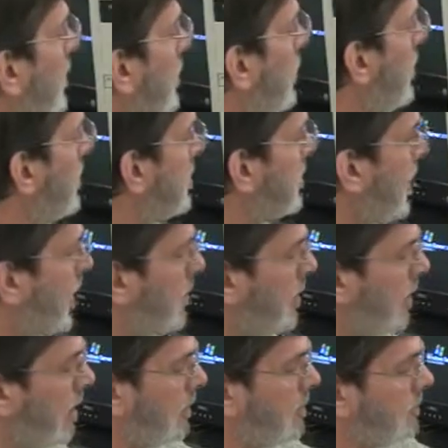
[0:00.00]
that we just made
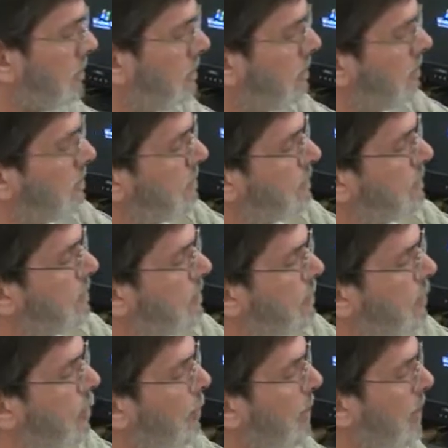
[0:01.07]
with a
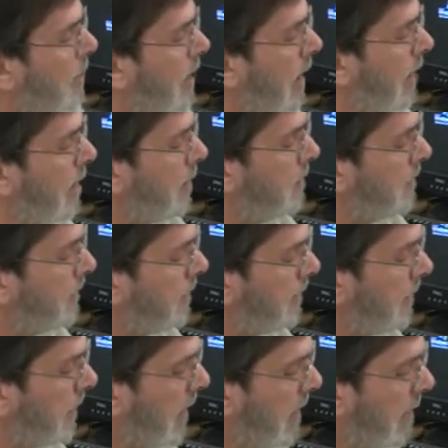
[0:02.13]
root beer can,
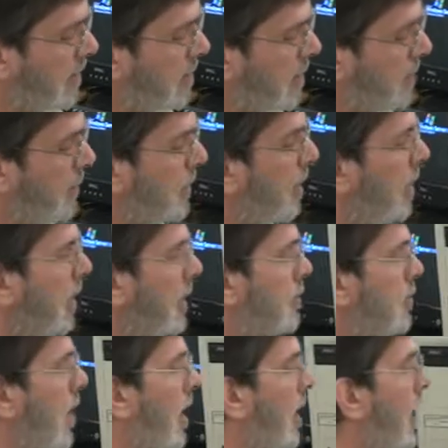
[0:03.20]
and it's completely dried